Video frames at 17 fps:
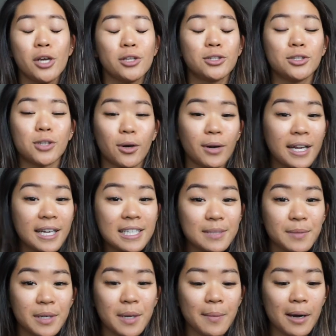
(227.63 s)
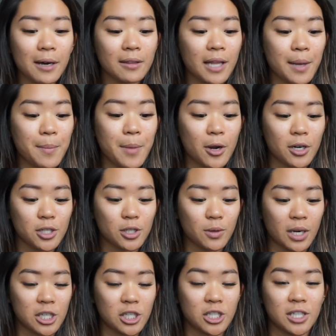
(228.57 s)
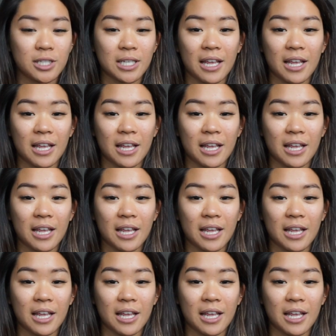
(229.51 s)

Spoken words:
Don't ask me about like marriage questions.